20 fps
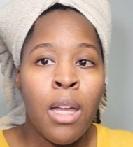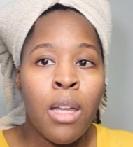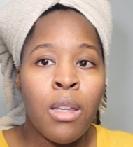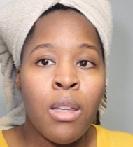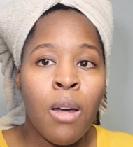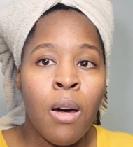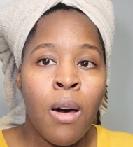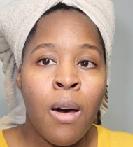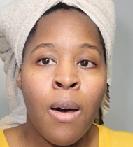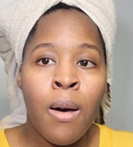
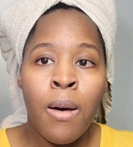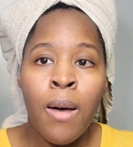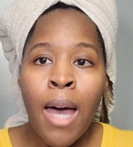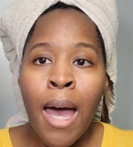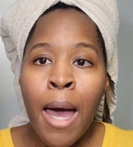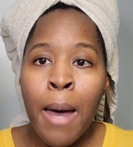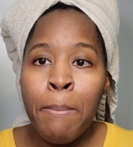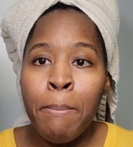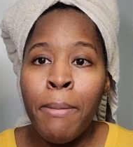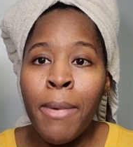Y'all,
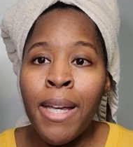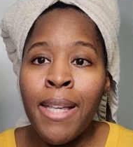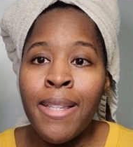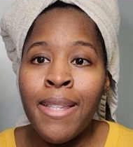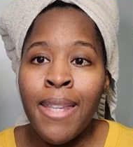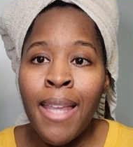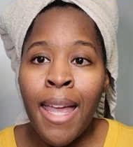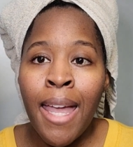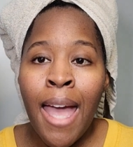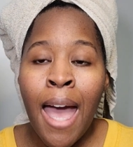I
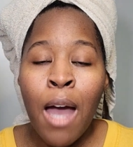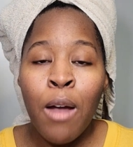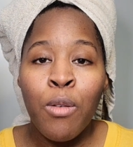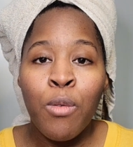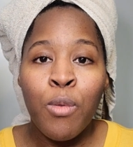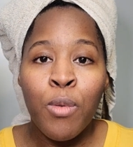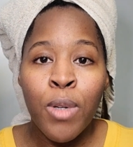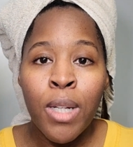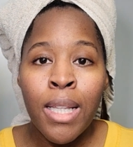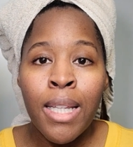must say I
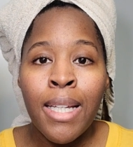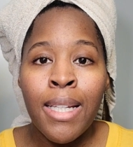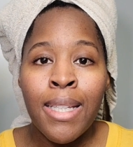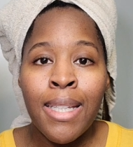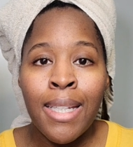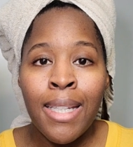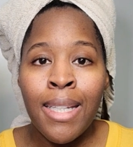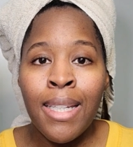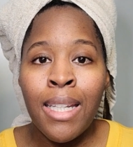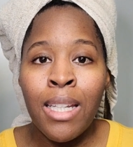really
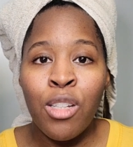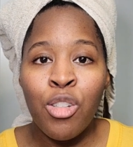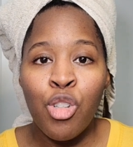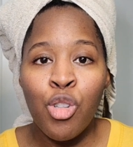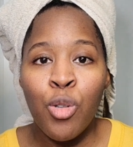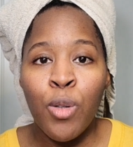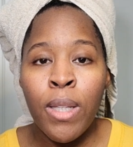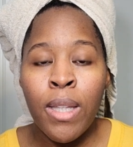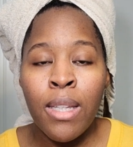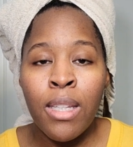did
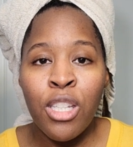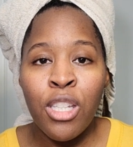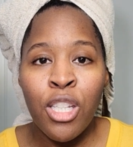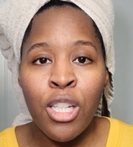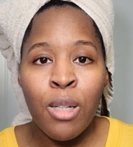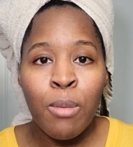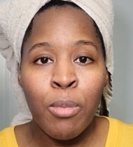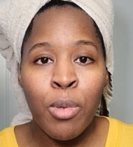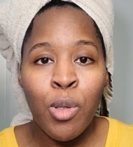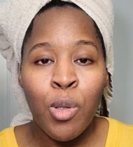enjoy this
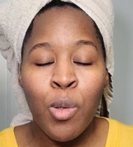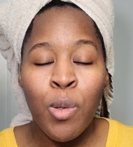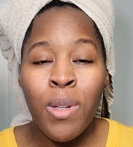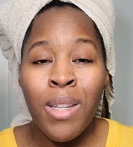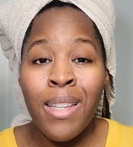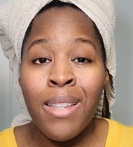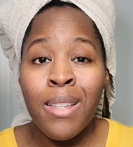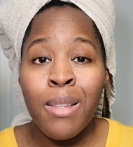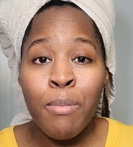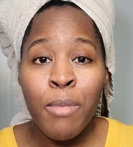shampoo.
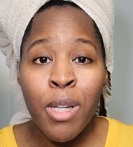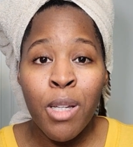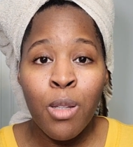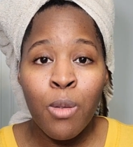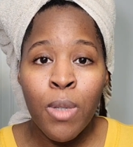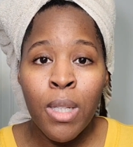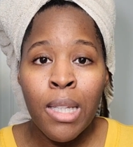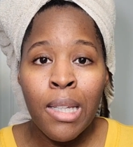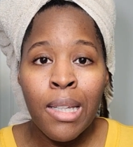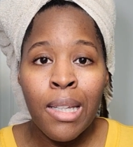It smells
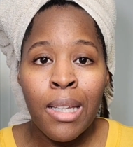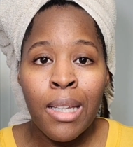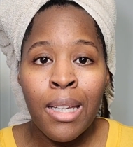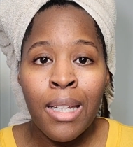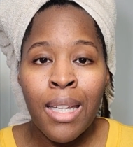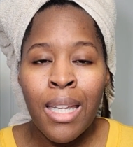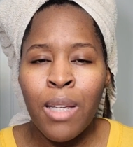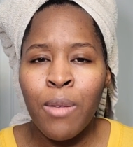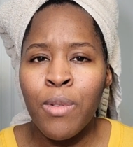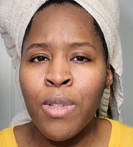really
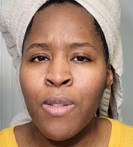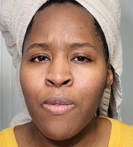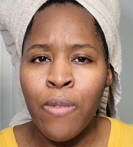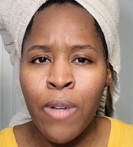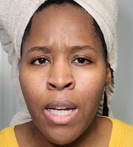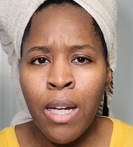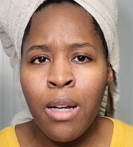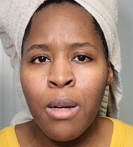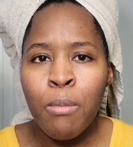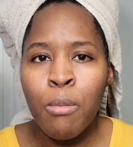good. It was
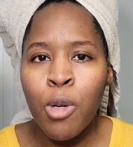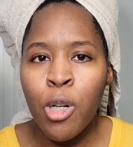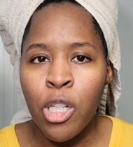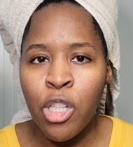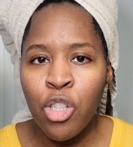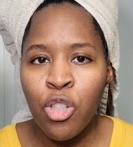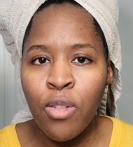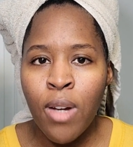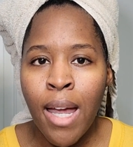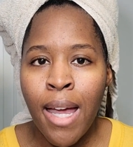very
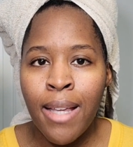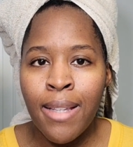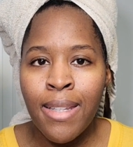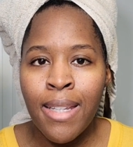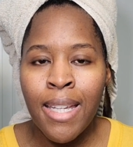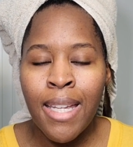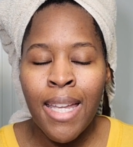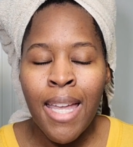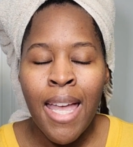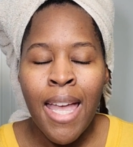
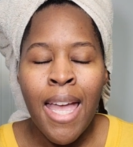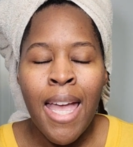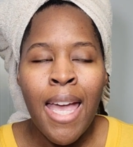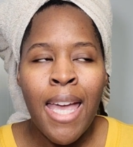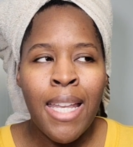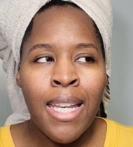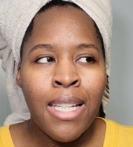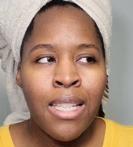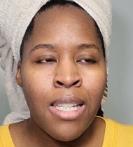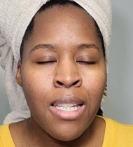moisturizing,
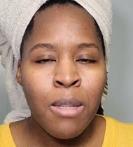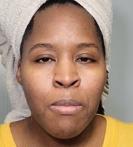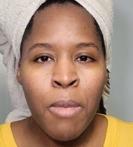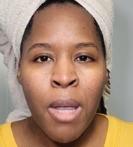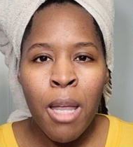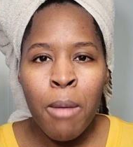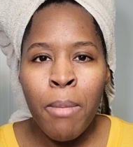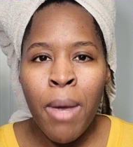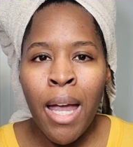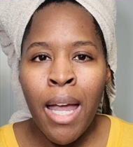and it just
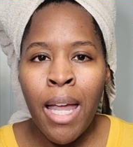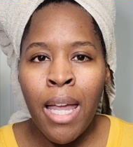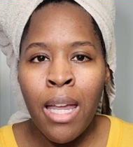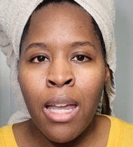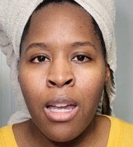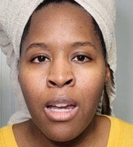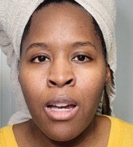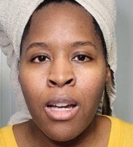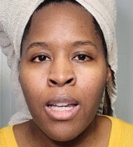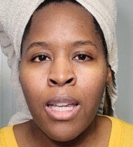made my
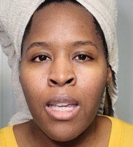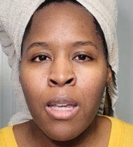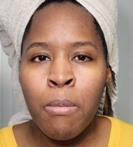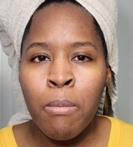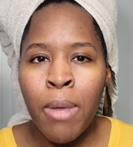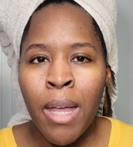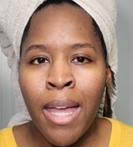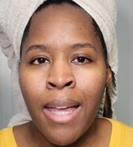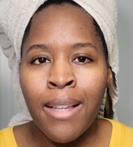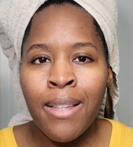hair
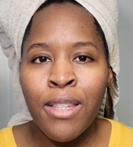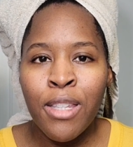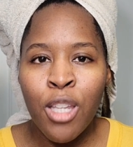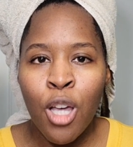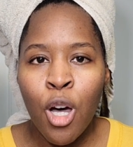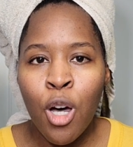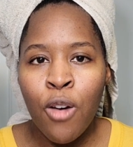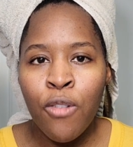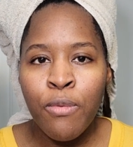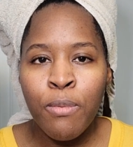get back
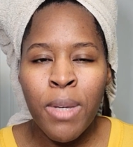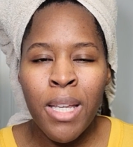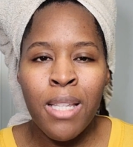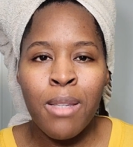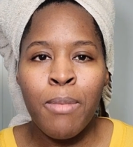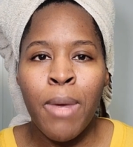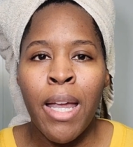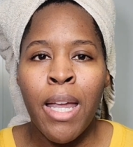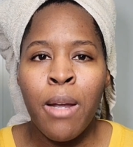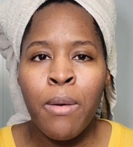soft
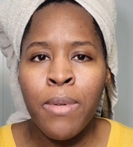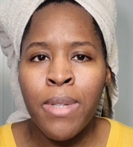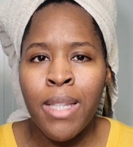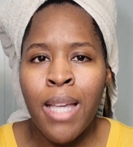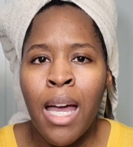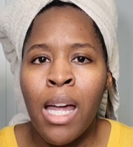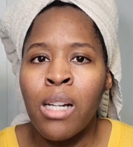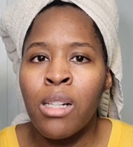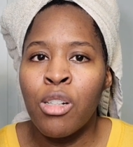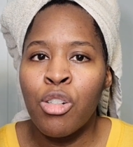because my hair was
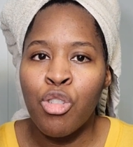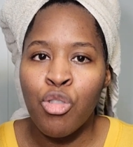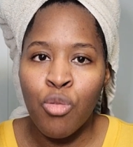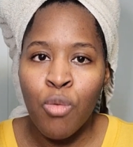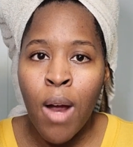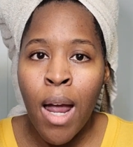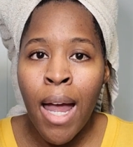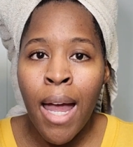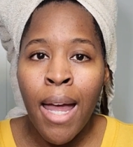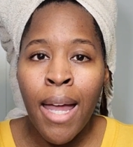kind of
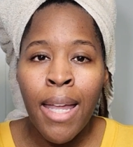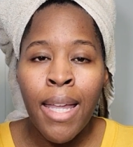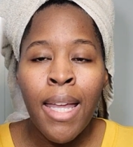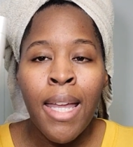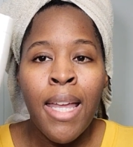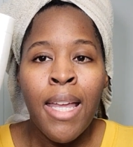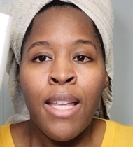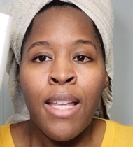dry.